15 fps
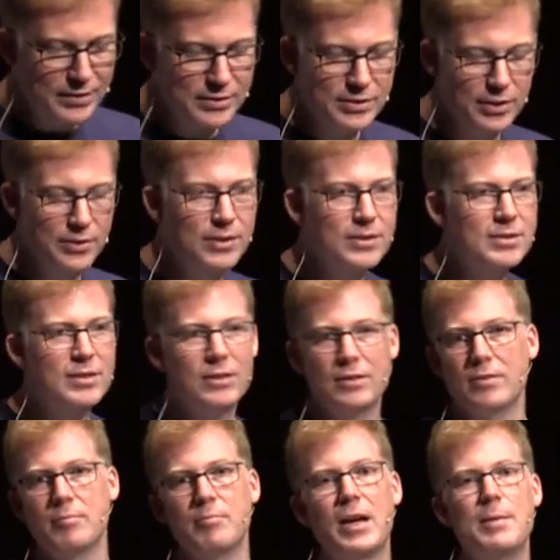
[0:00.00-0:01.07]
So there's
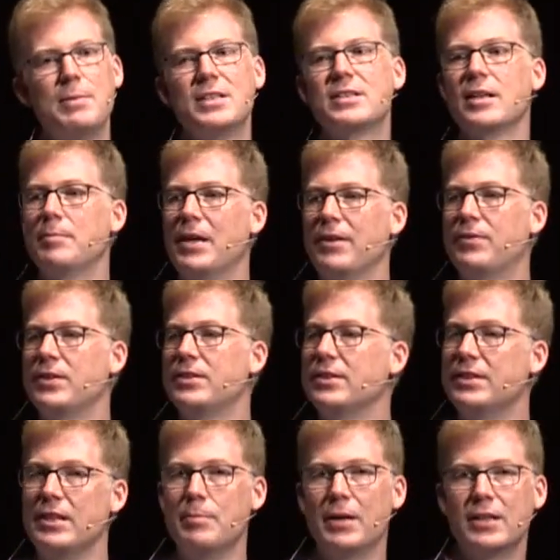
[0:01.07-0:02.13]
maybe some effort to
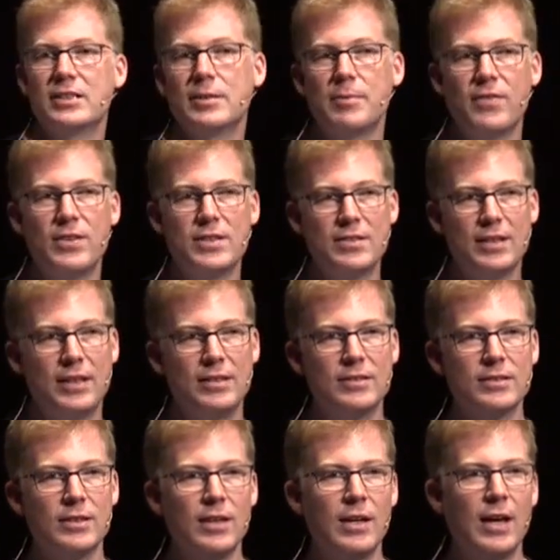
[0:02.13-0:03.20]
debug some of these
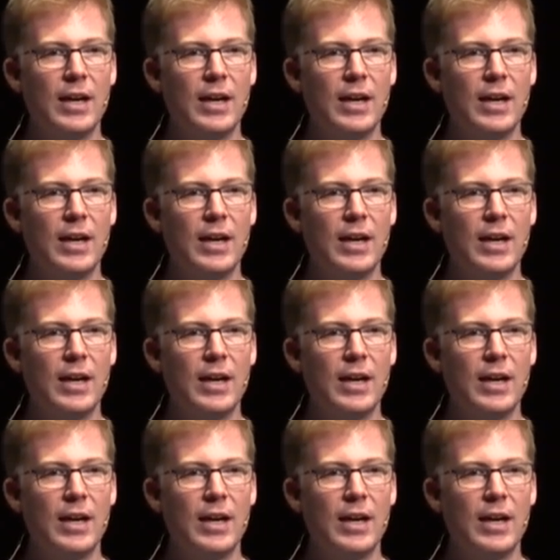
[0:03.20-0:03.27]
things,